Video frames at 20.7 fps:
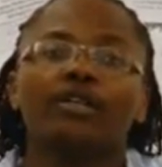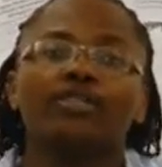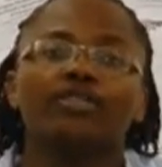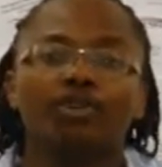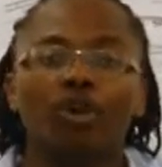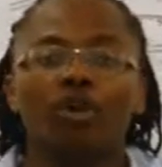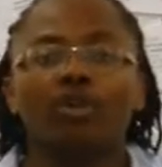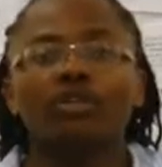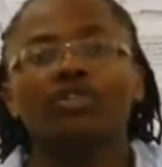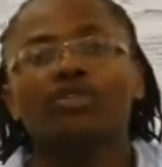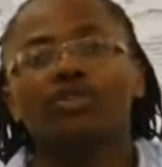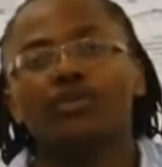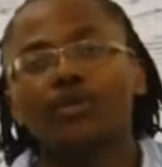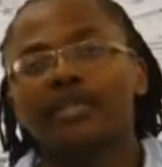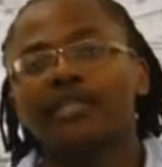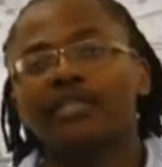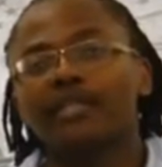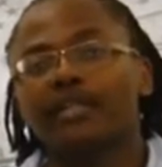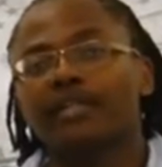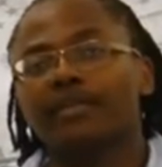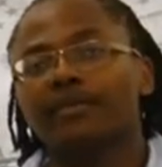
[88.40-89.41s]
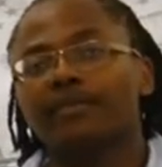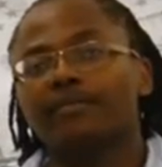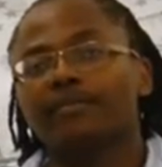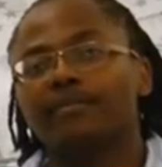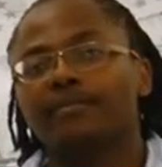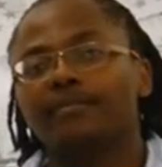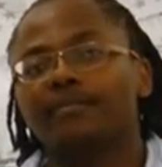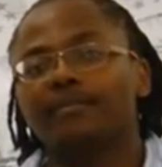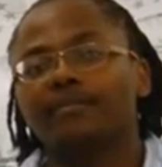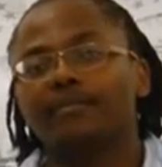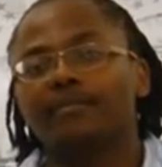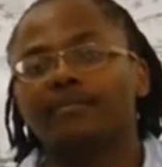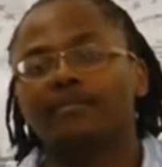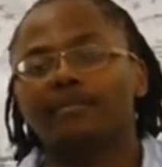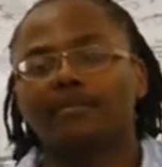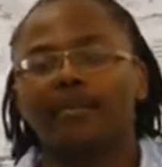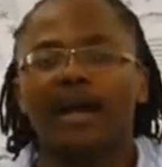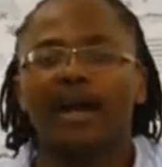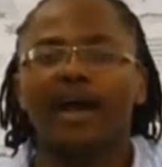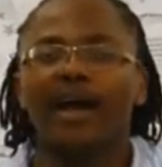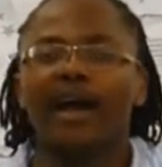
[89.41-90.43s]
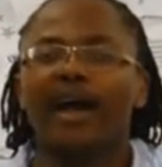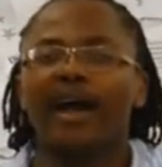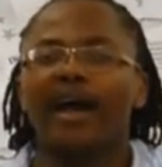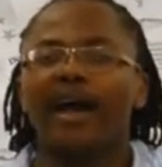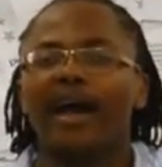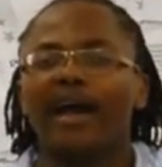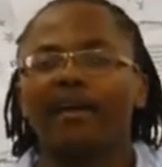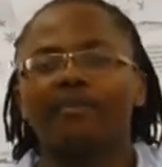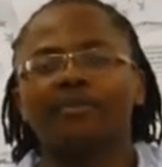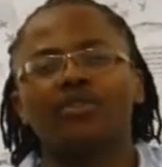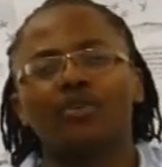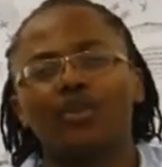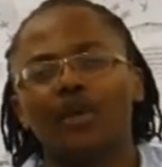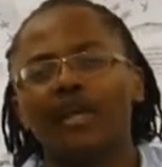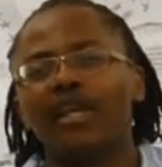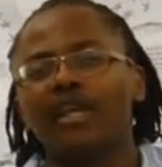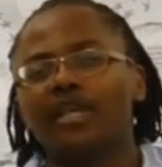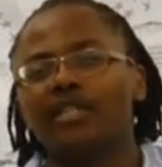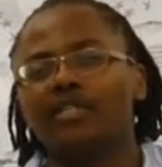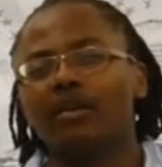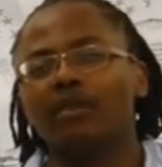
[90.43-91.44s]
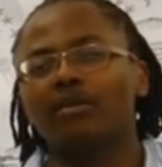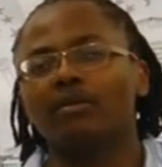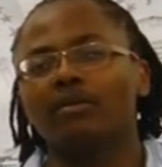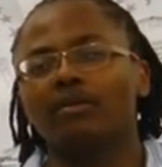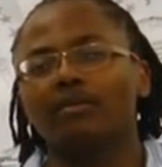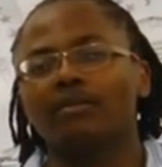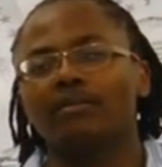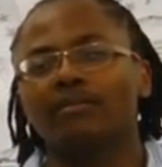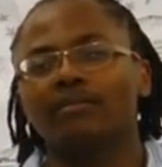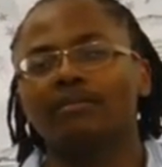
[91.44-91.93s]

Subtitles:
George tweeted, I'm 20 years old,